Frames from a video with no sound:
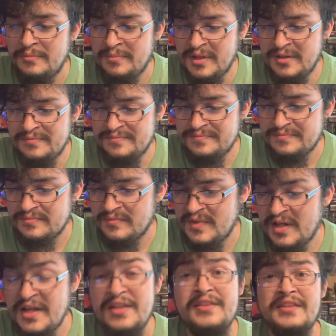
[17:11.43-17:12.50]
But
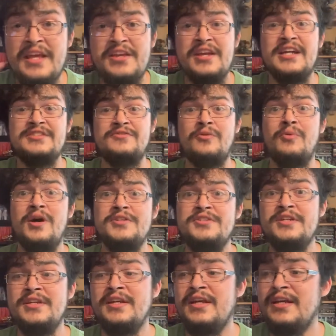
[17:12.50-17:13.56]
again, thank you guys for
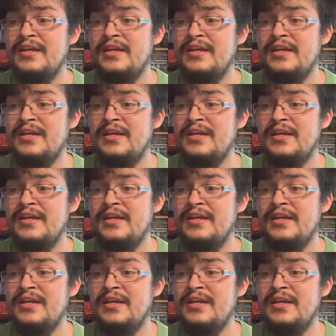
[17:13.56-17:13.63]
watching,